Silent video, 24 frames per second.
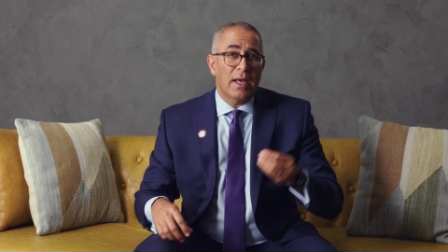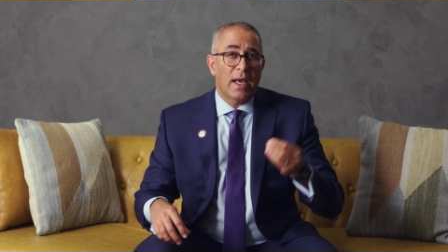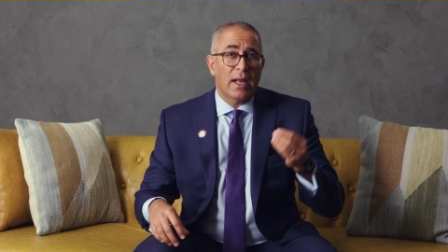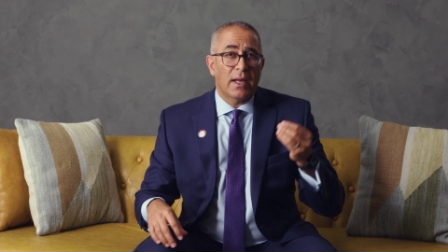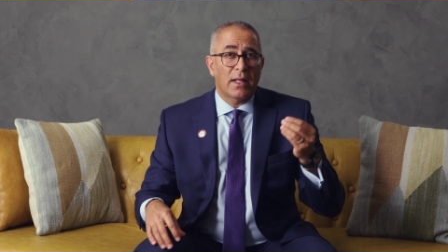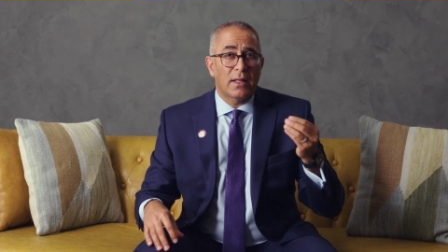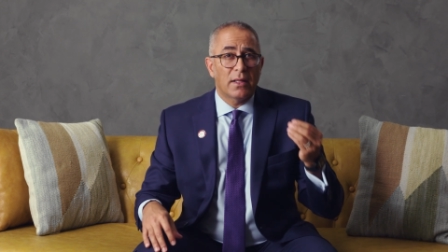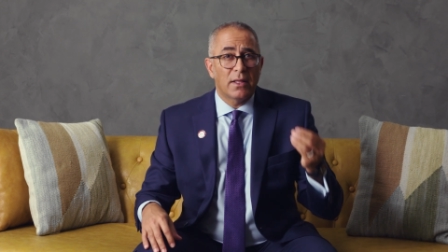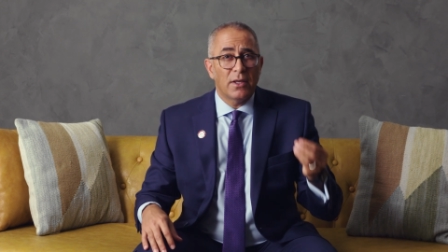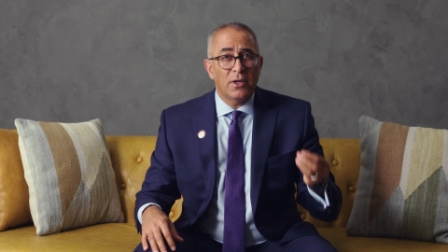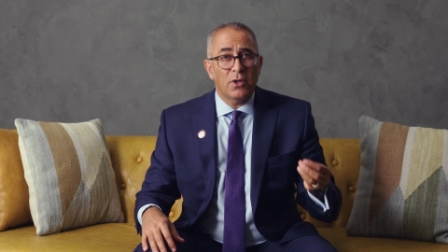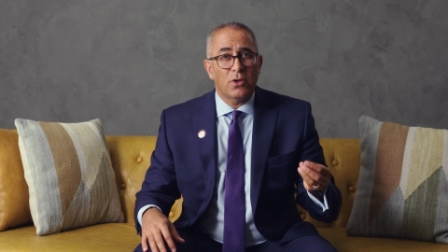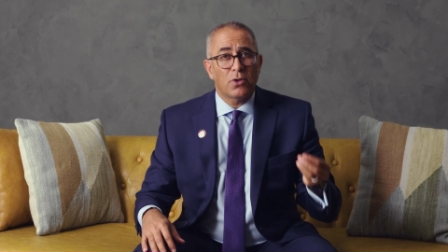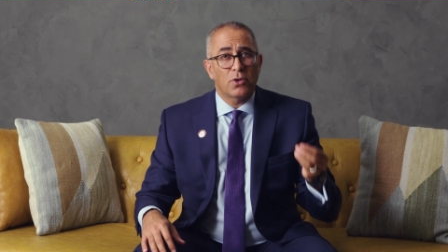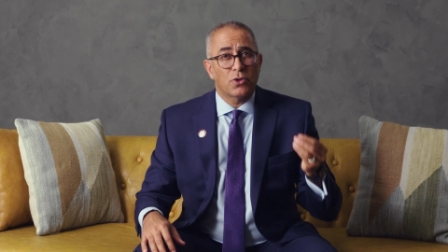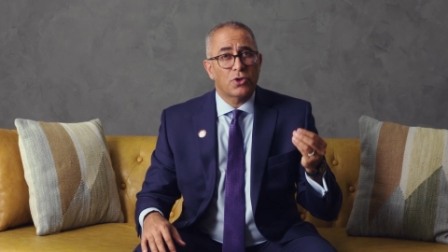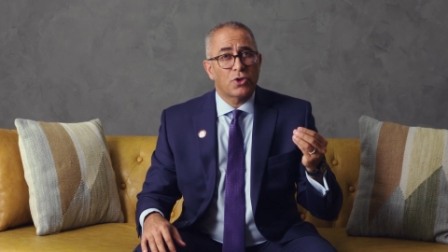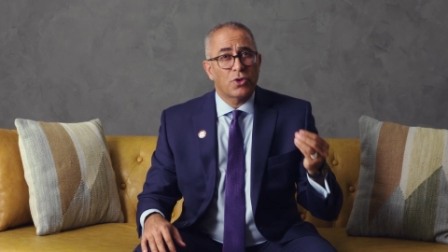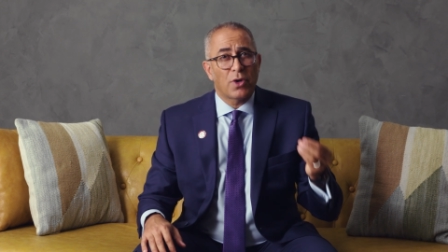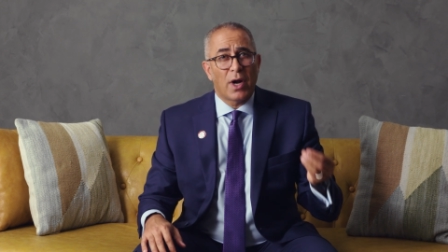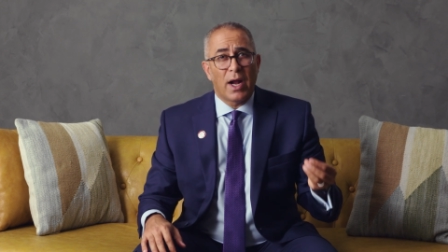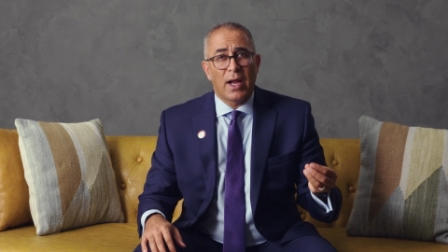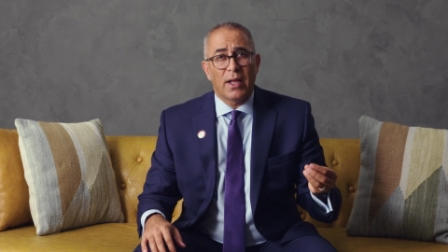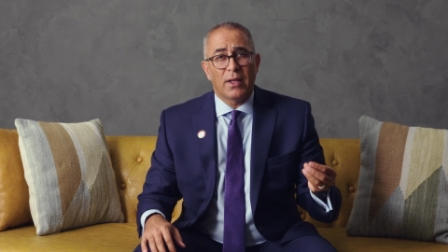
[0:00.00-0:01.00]
And clinical
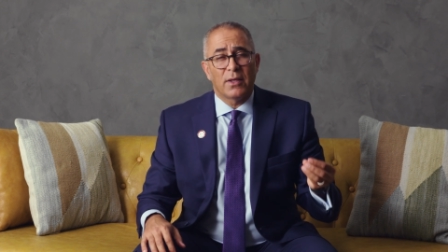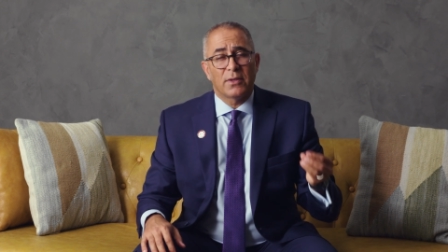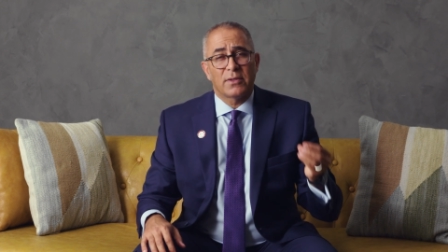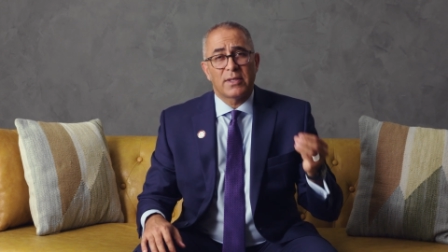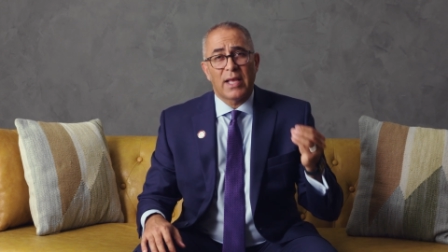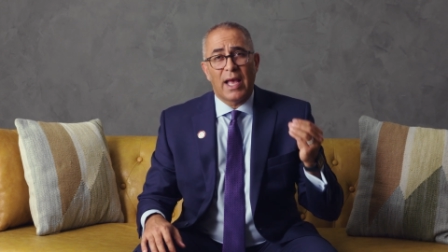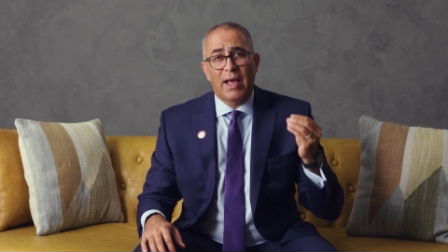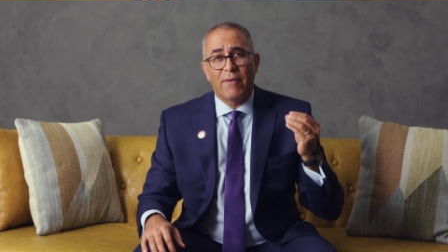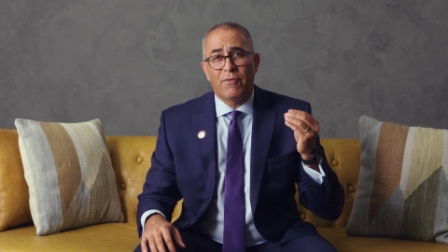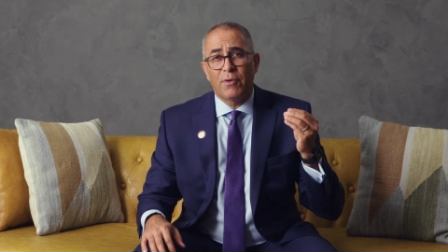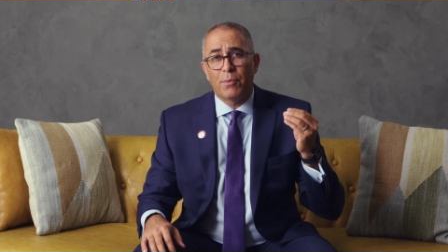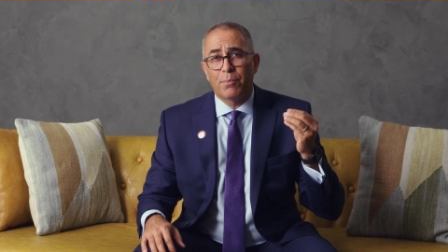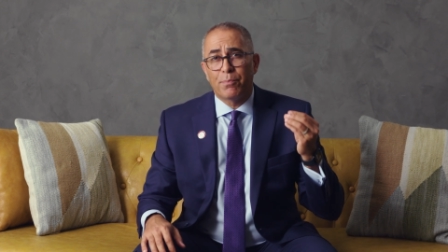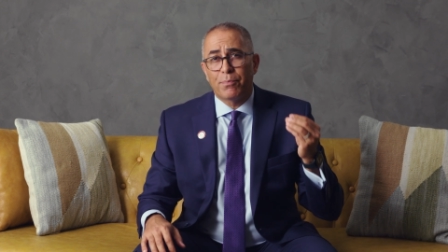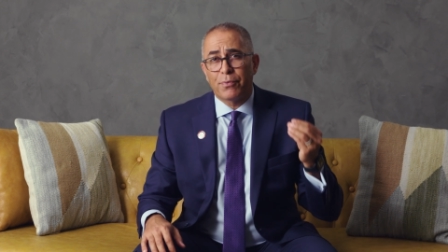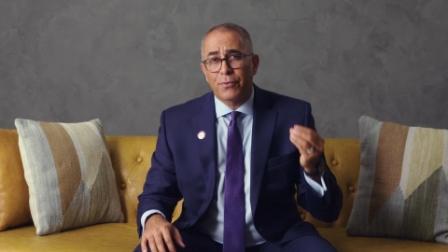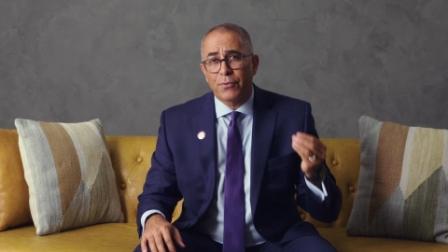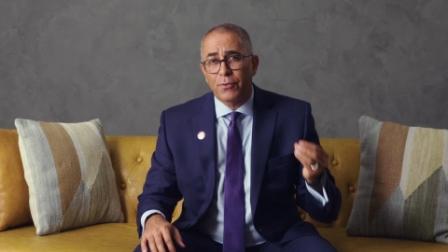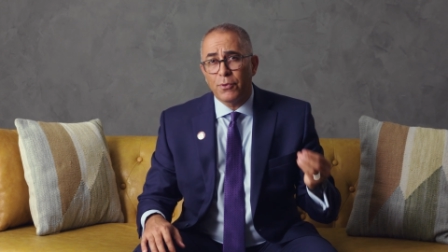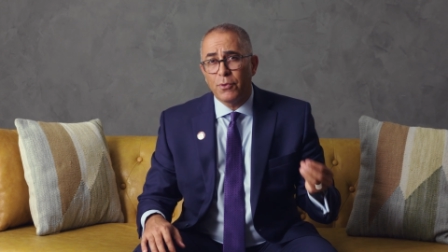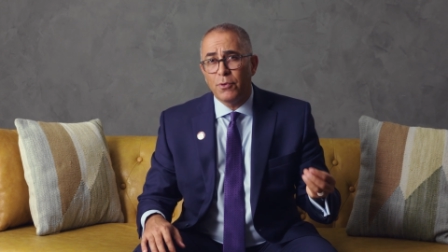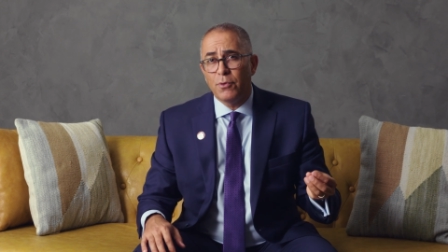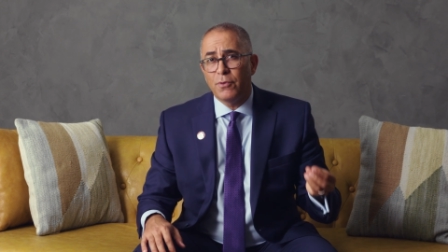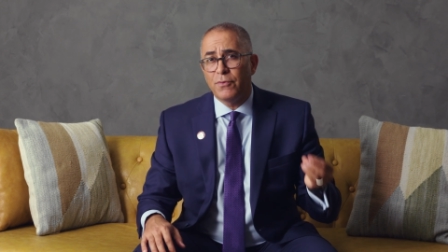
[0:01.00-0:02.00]
trials have
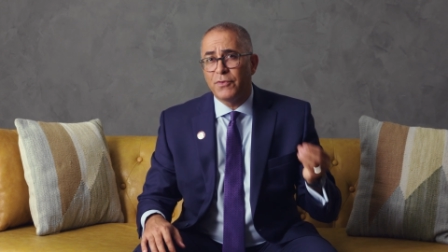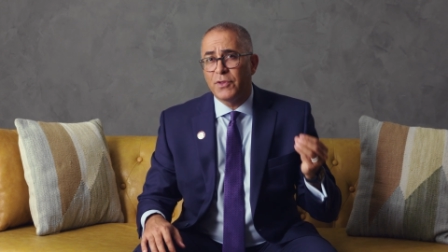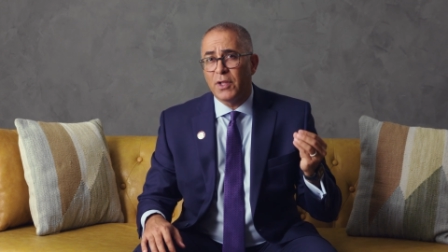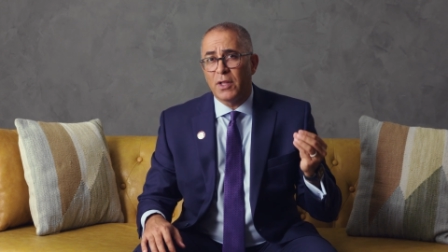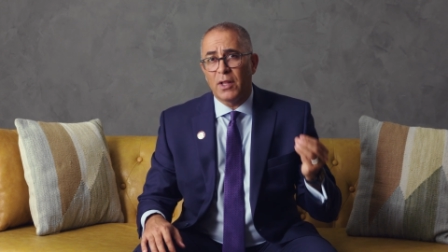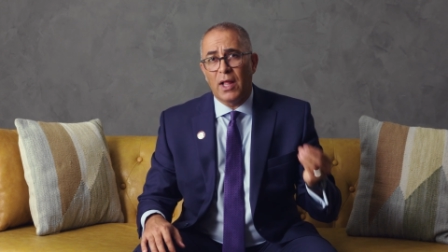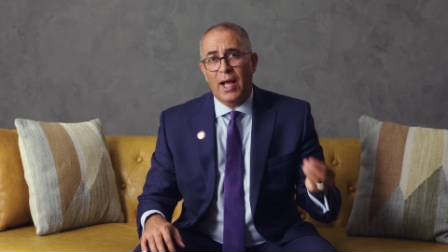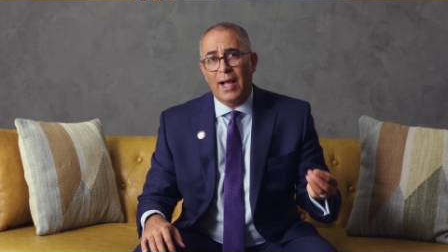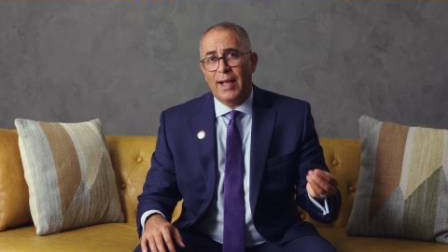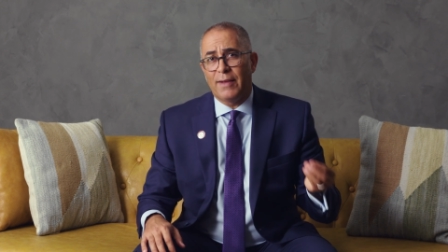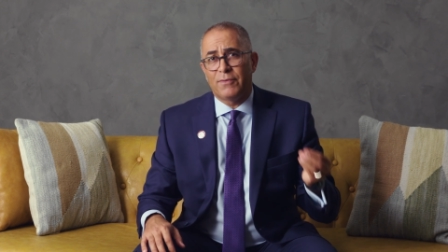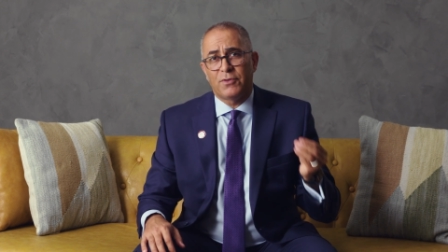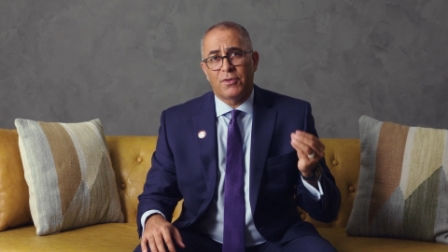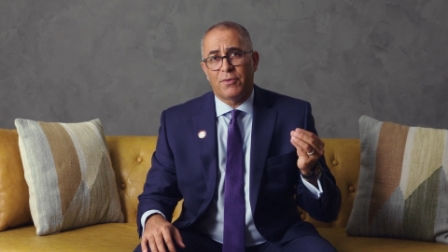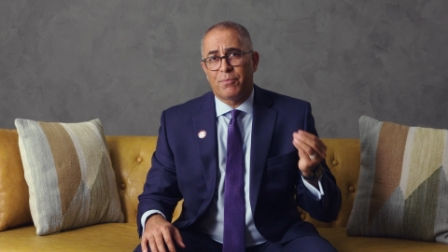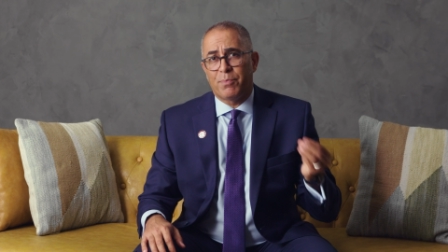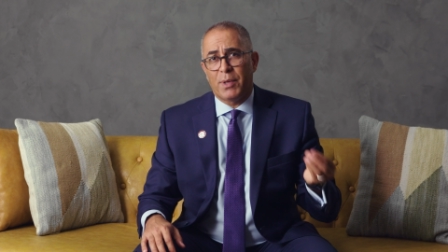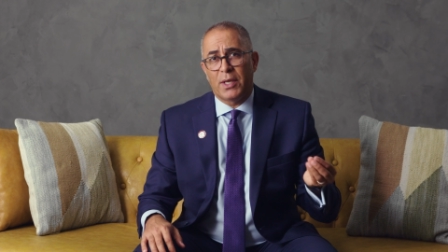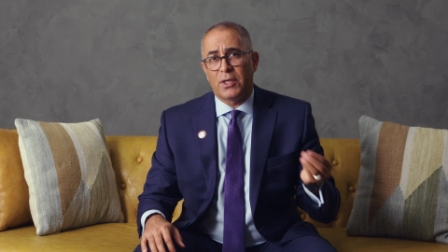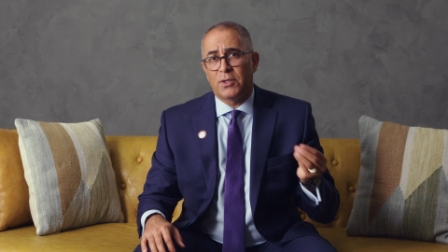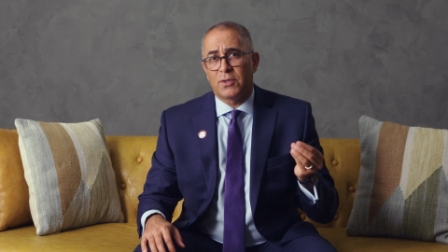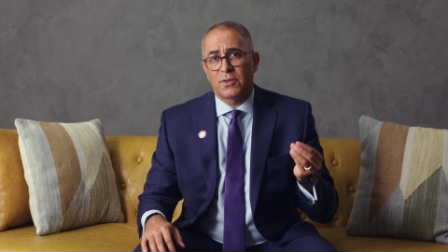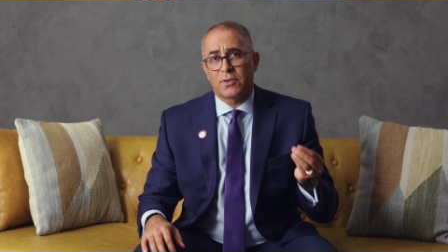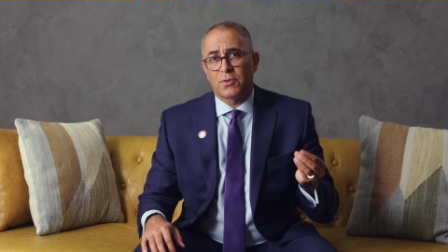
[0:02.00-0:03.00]
improved the lives of
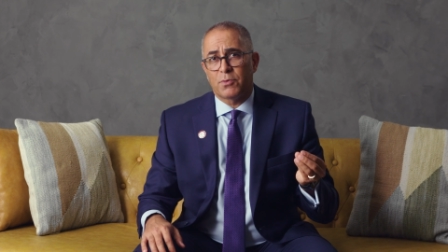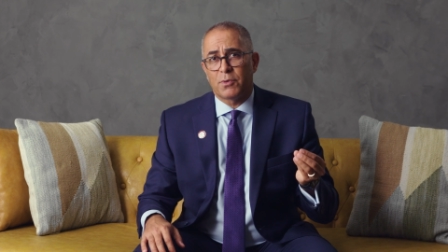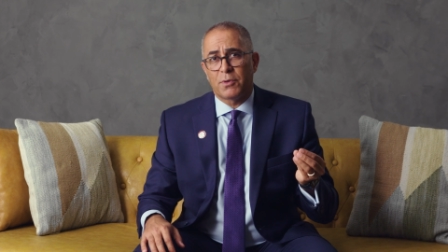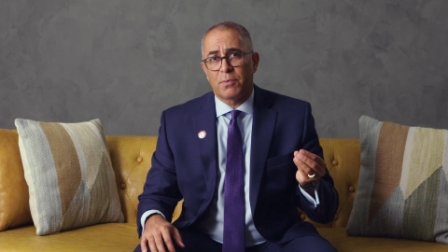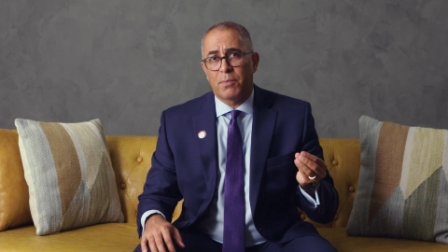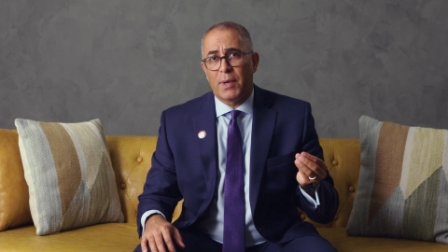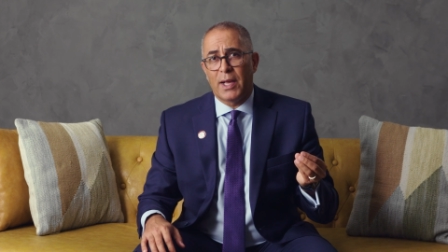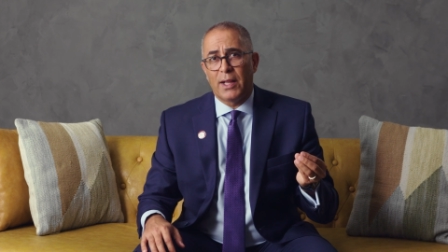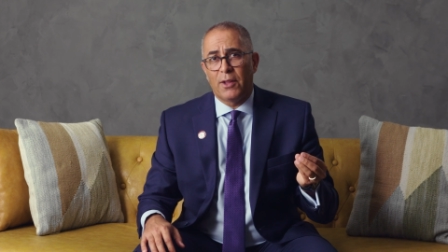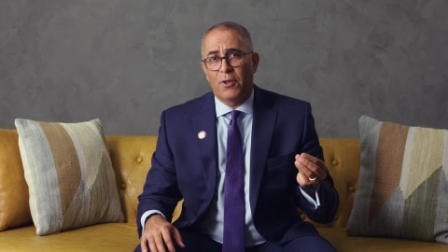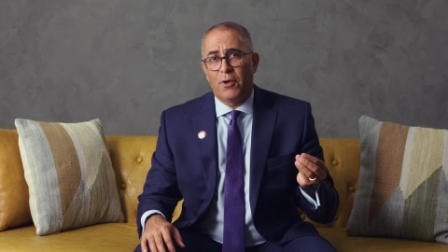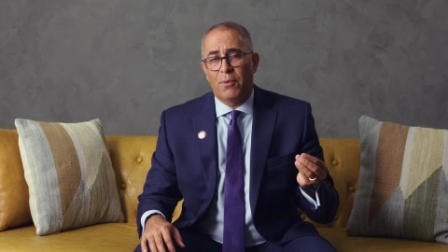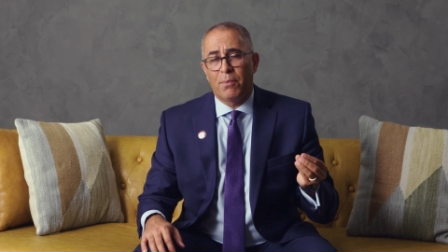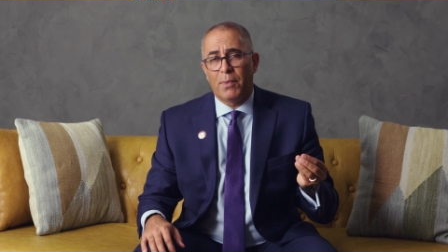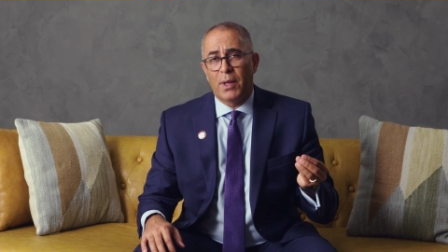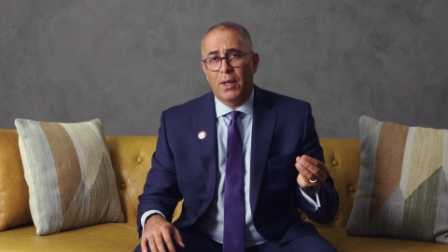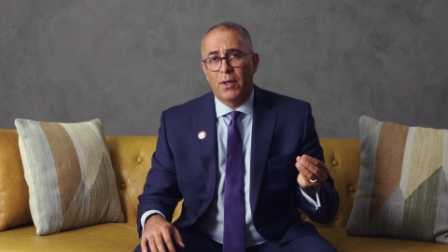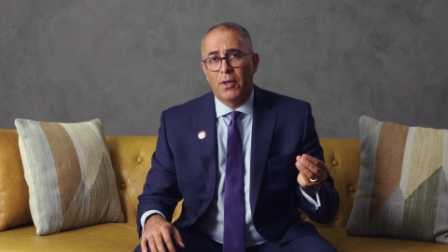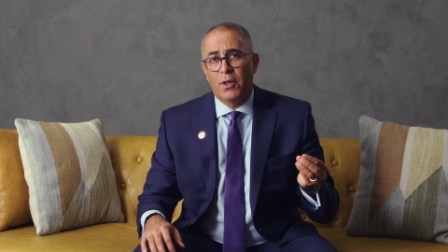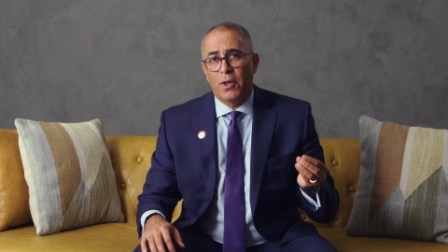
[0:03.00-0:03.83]
patients with myeloma.